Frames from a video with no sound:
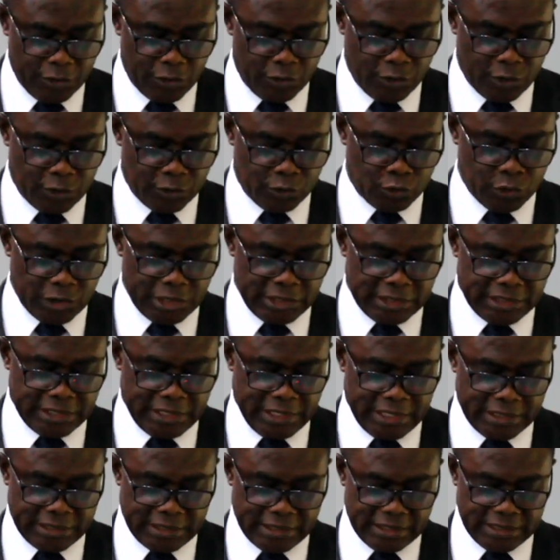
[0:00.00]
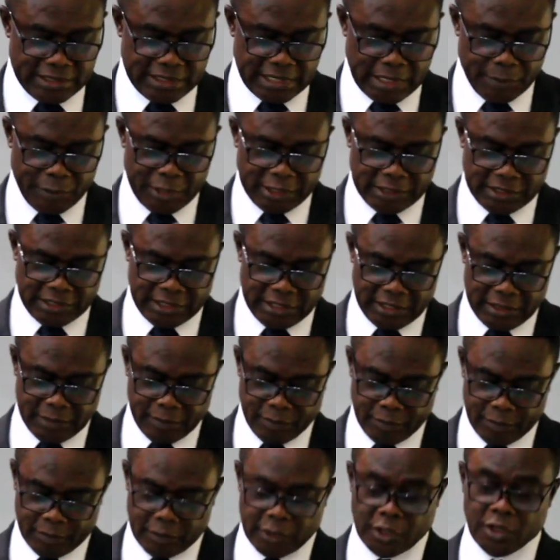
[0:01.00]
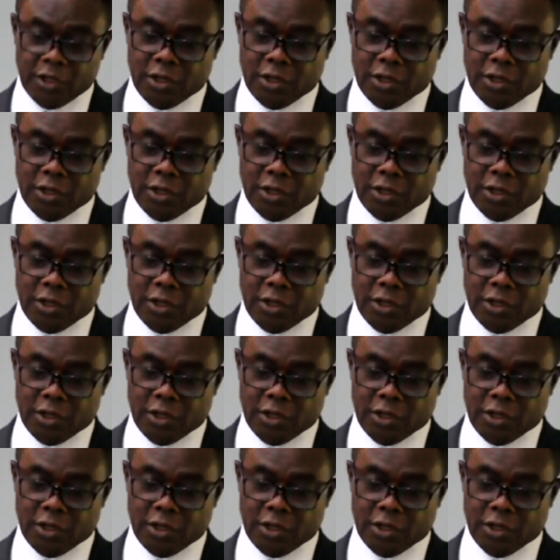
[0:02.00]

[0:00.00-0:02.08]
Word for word: Union 2018 Summit team,